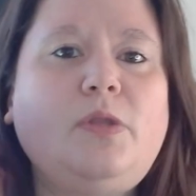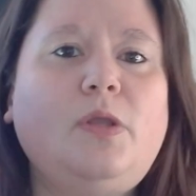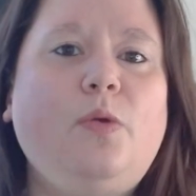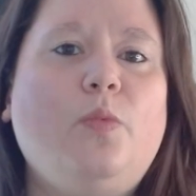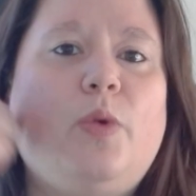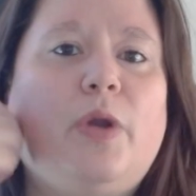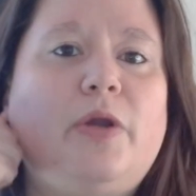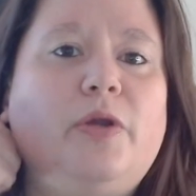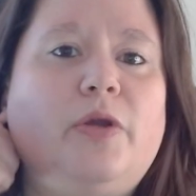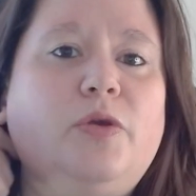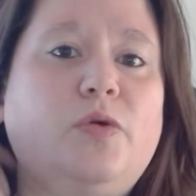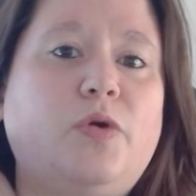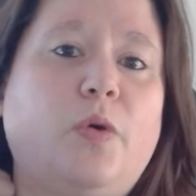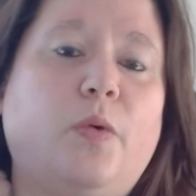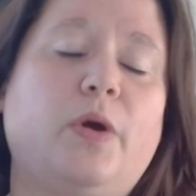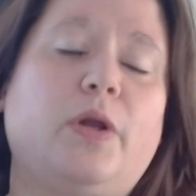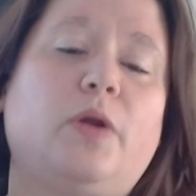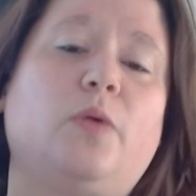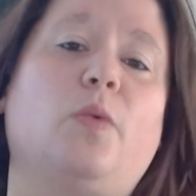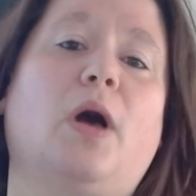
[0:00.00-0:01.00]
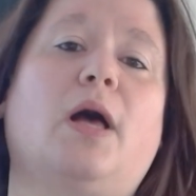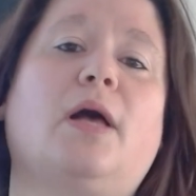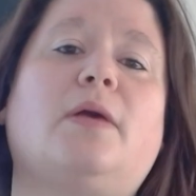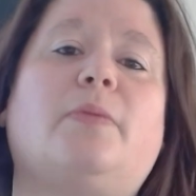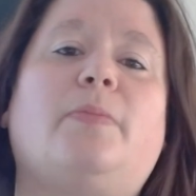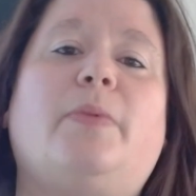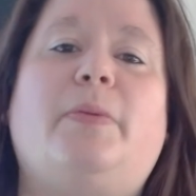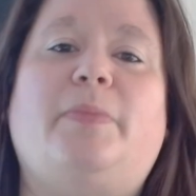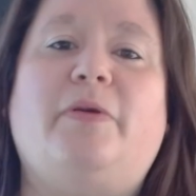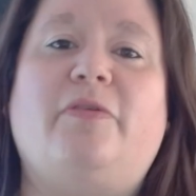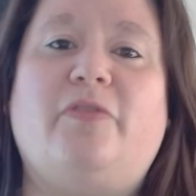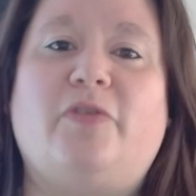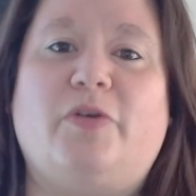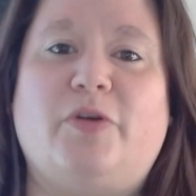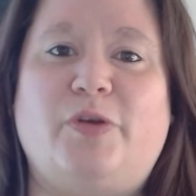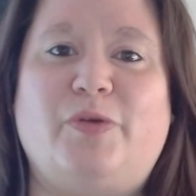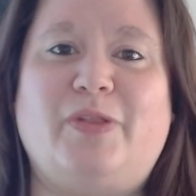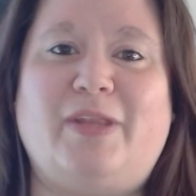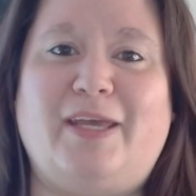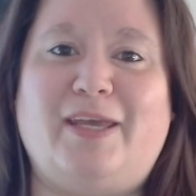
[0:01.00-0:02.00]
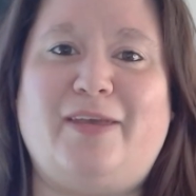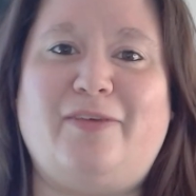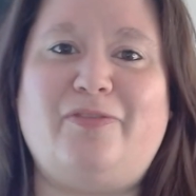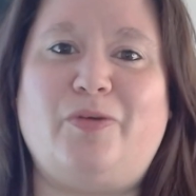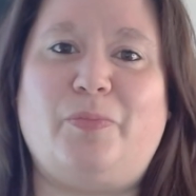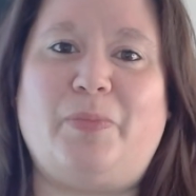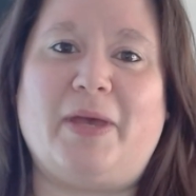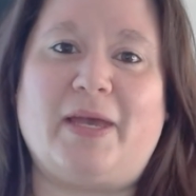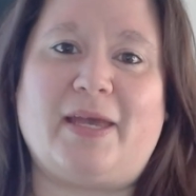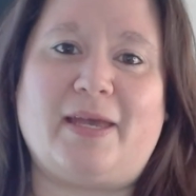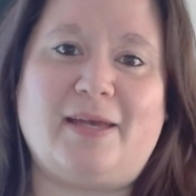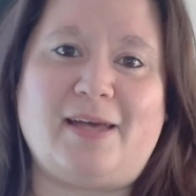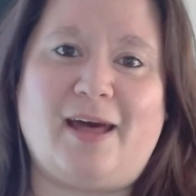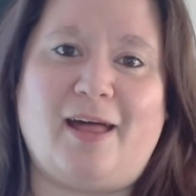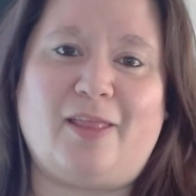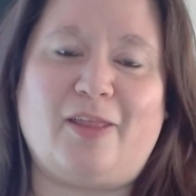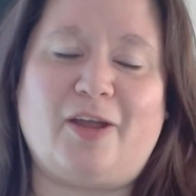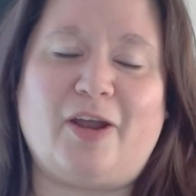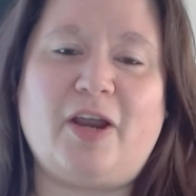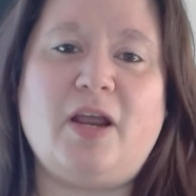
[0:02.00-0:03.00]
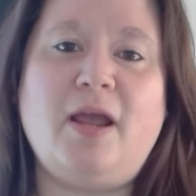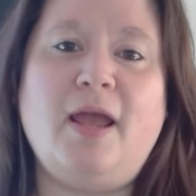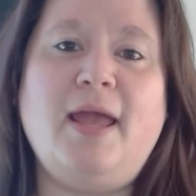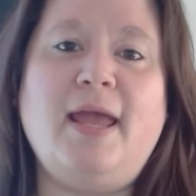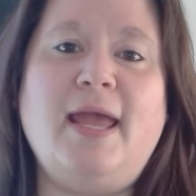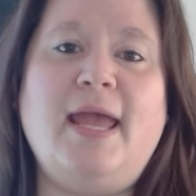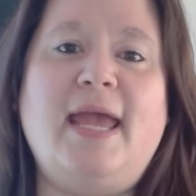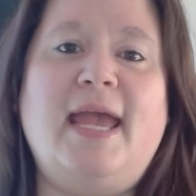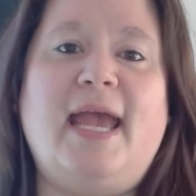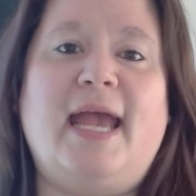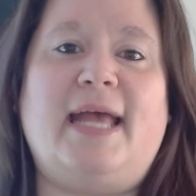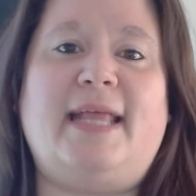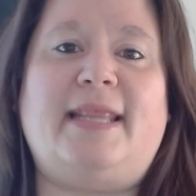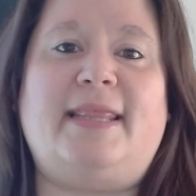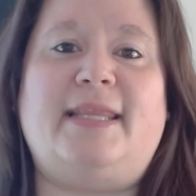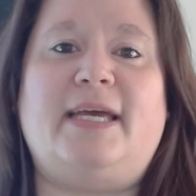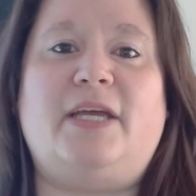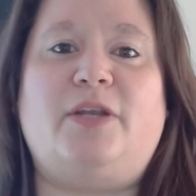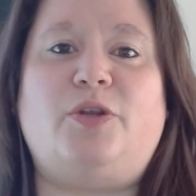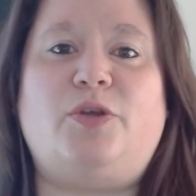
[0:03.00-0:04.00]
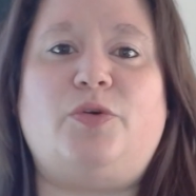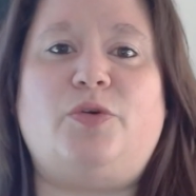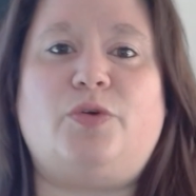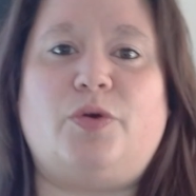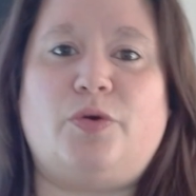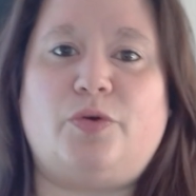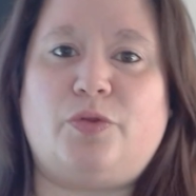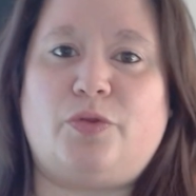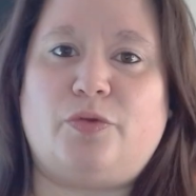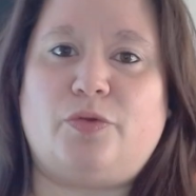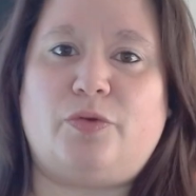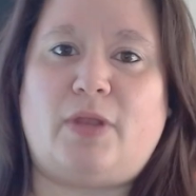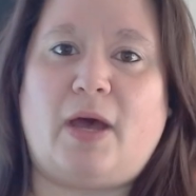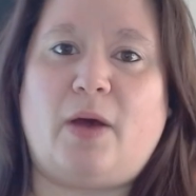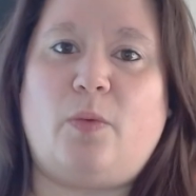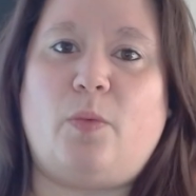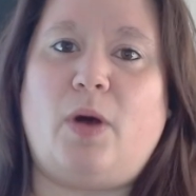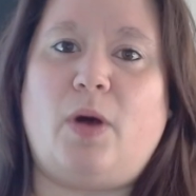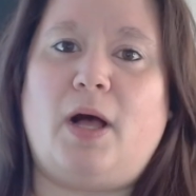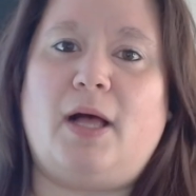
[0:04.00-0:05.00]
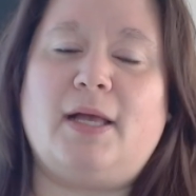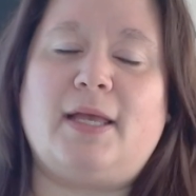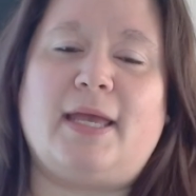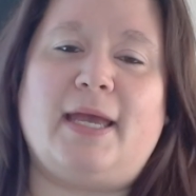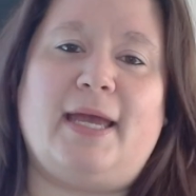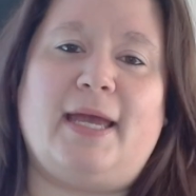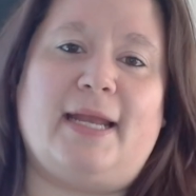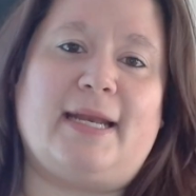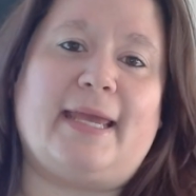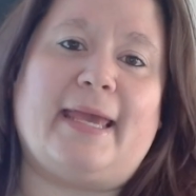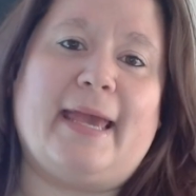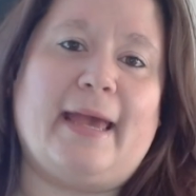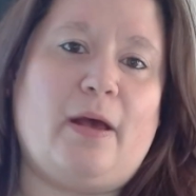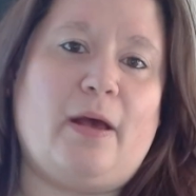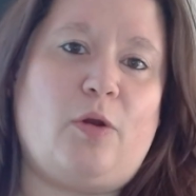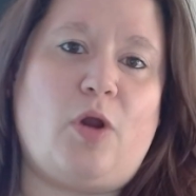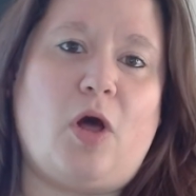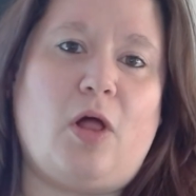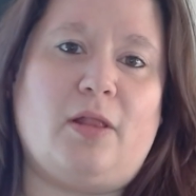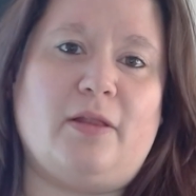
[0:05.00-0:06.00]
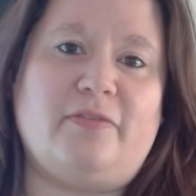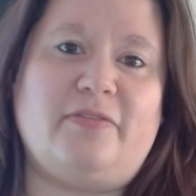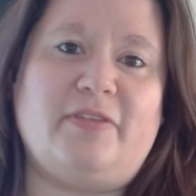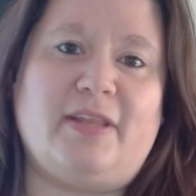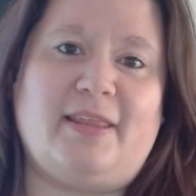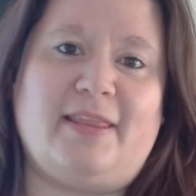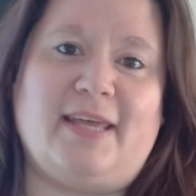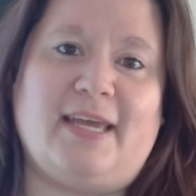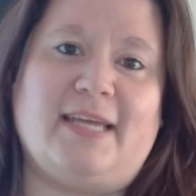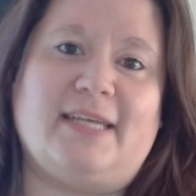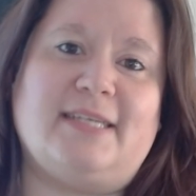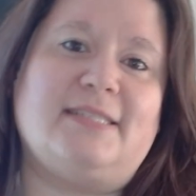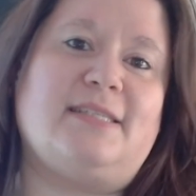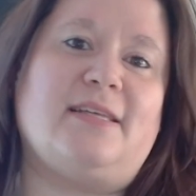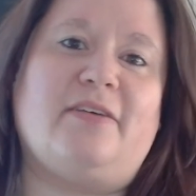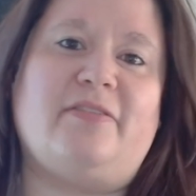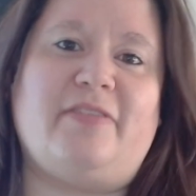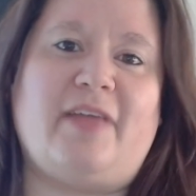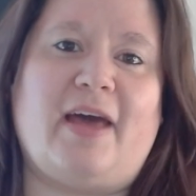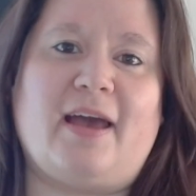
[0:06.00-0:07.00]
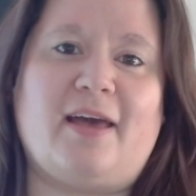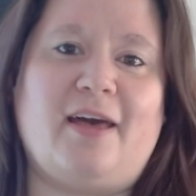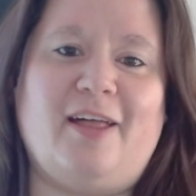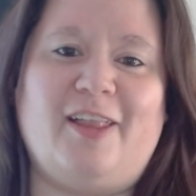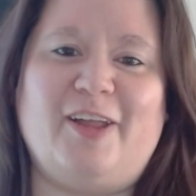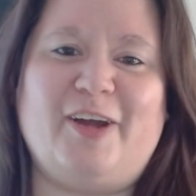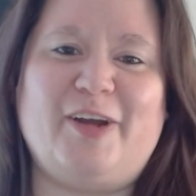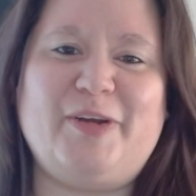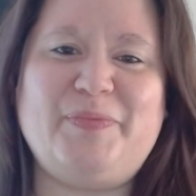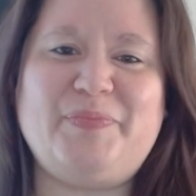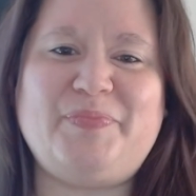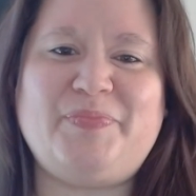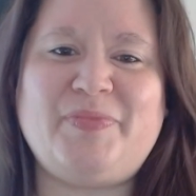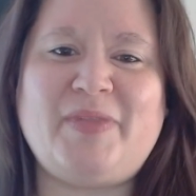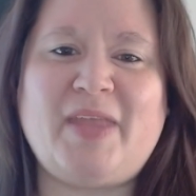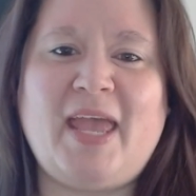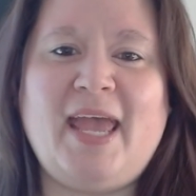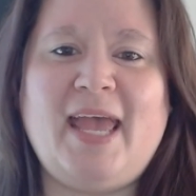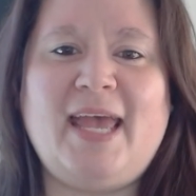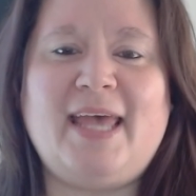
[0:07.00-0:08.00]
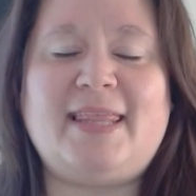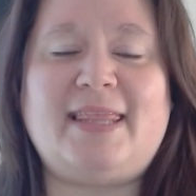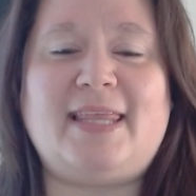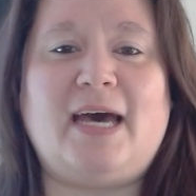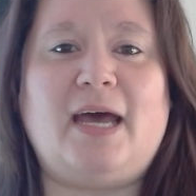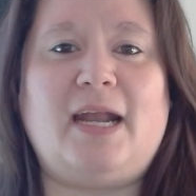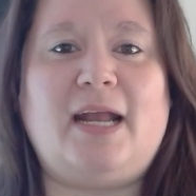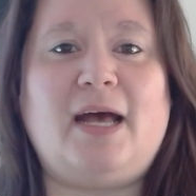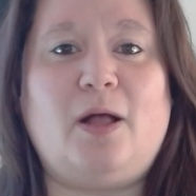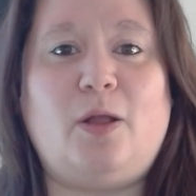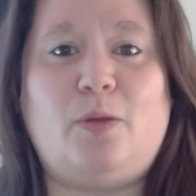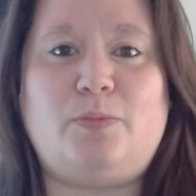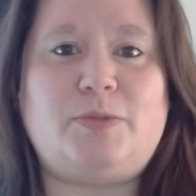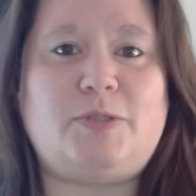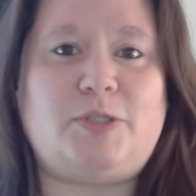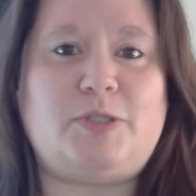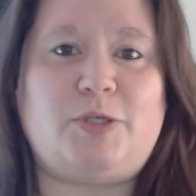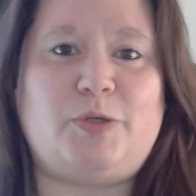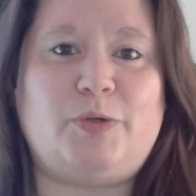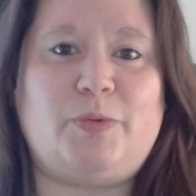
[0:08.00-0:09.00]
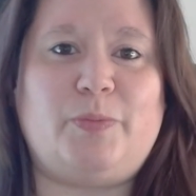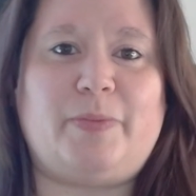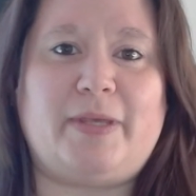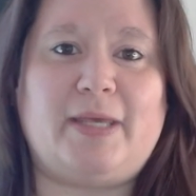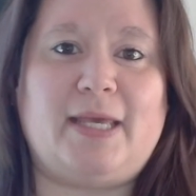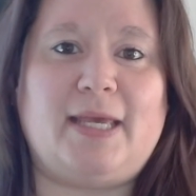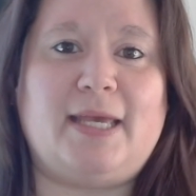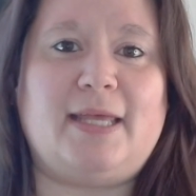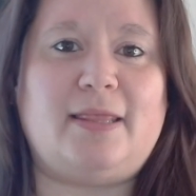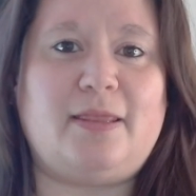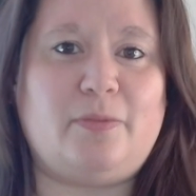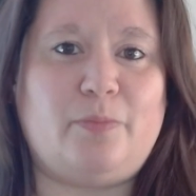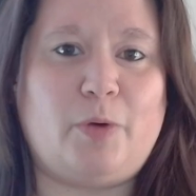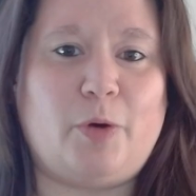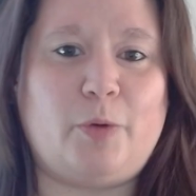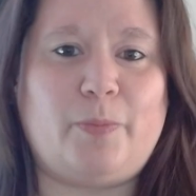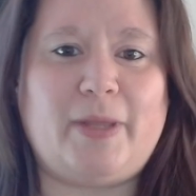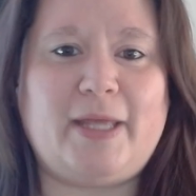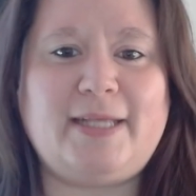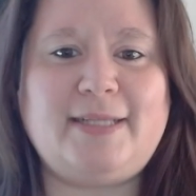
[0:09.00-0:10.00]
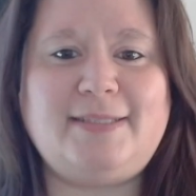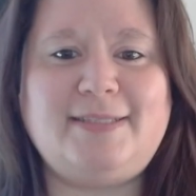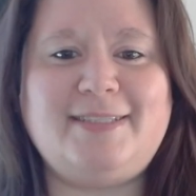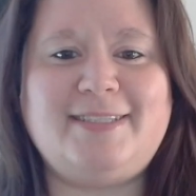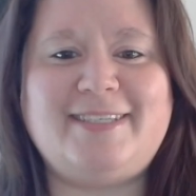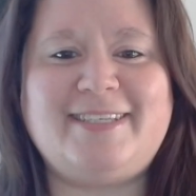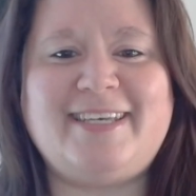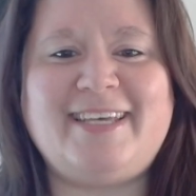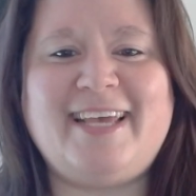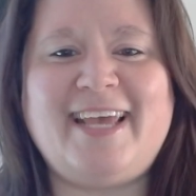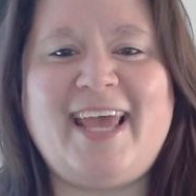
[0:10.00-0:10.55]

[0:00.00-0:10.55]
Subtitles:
where you go on a walk, but before you leave, you pick a color, and then you go through that walk and count all of the things of that color. That helps you be in the moment.